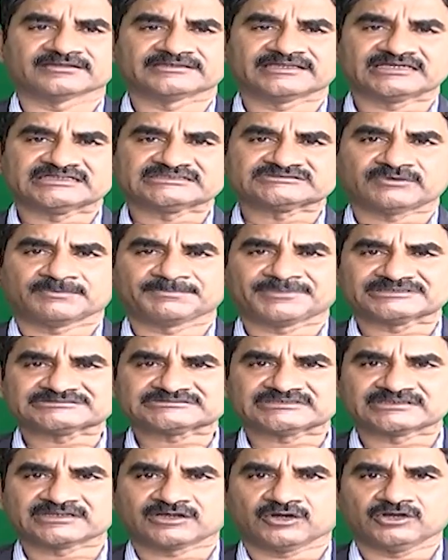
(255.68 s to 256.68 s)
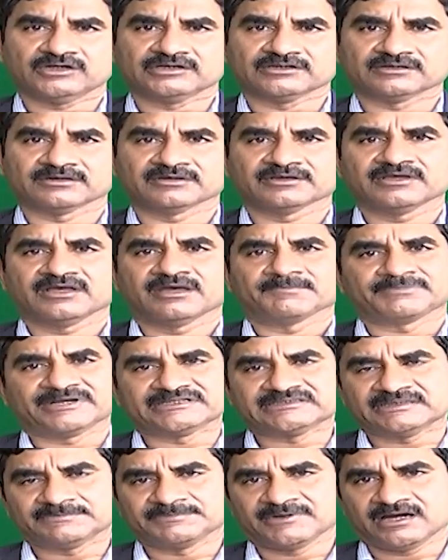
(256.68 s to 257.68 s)
there is one person called
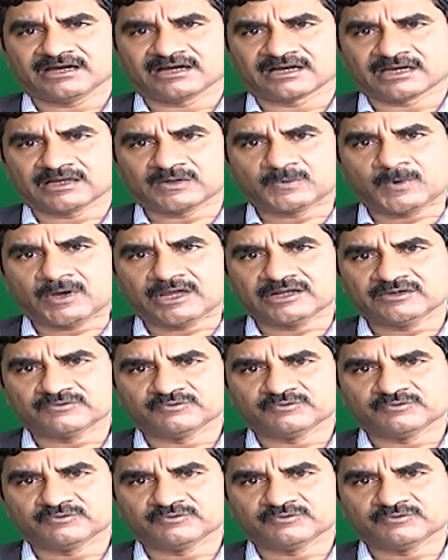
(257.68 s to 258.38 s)
Pratibha Agarwal